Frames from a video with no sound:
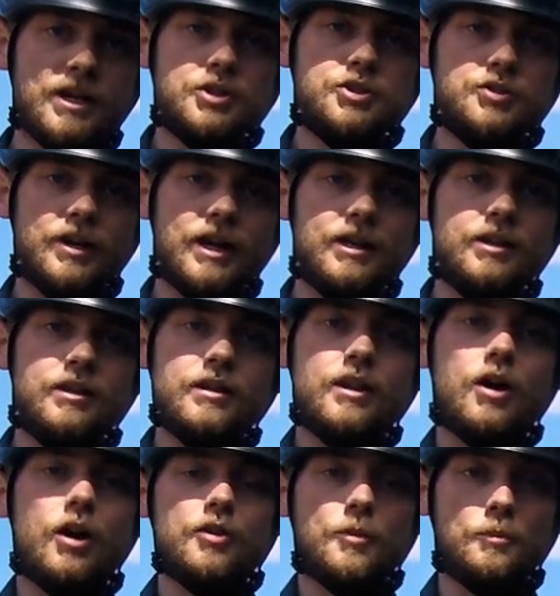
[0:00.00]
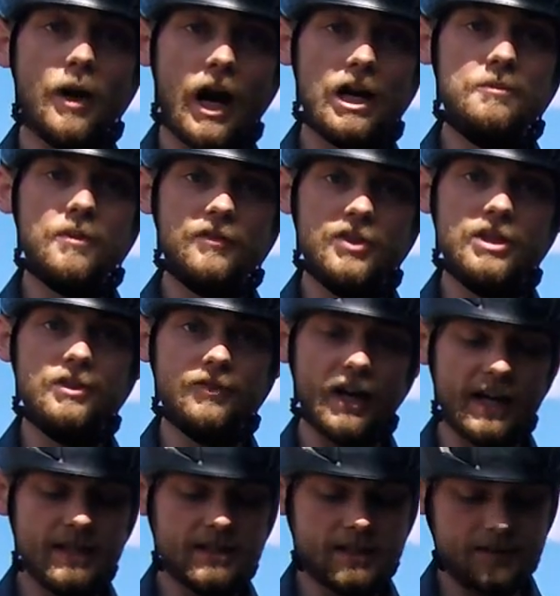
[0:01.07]
strand on the bottom of the
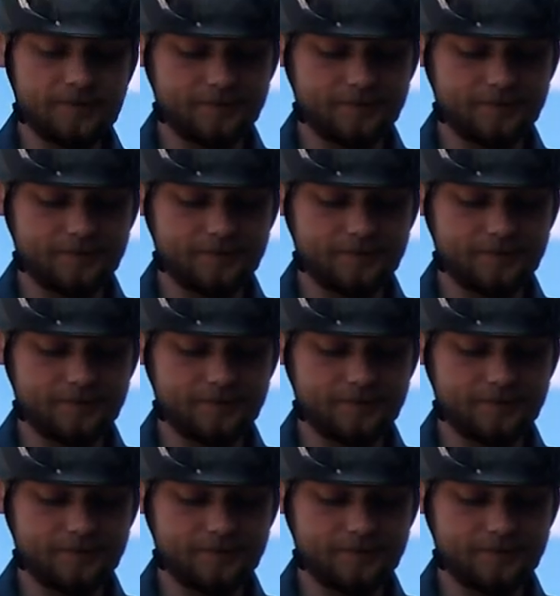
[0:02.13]
device.